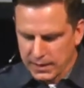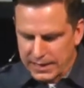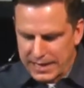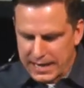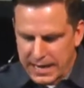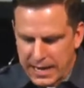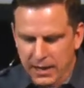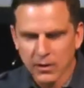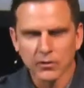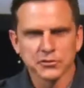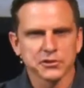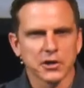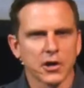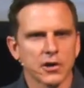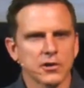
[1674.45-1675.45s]
Nails
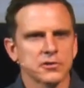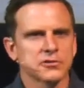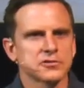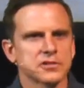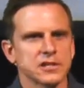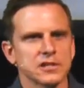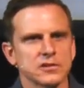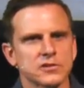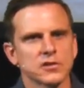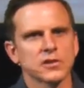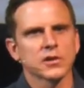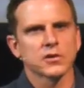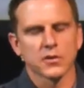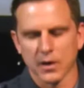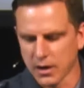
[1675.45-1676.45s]
our sin to the
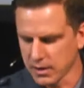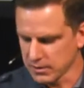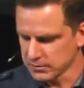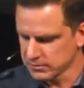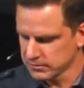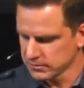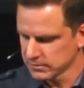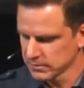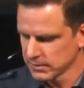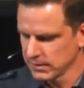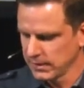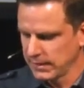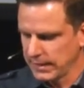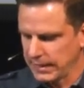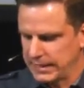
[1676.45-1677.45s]
cross
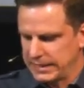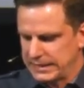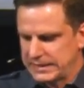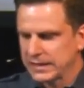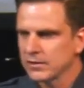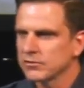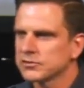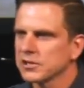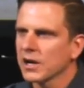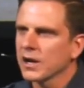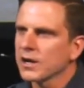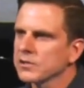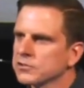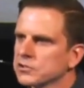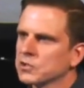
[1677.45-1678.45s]
and he gives
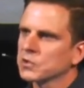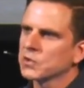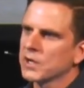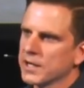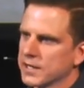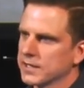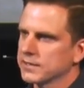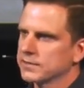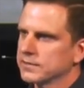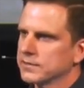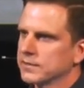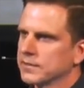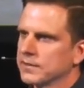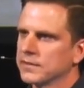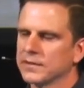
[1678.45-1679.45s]
us credit
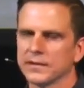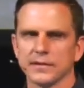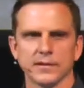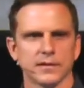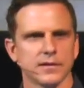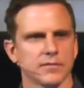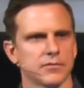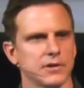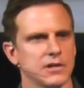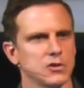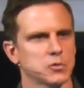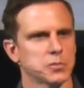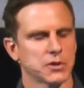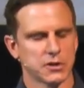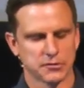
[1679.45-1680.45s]
for his
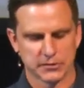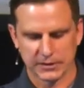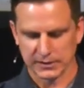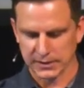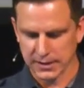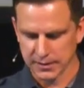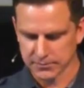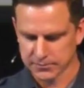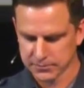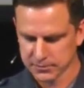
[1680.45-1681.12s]
perfect life.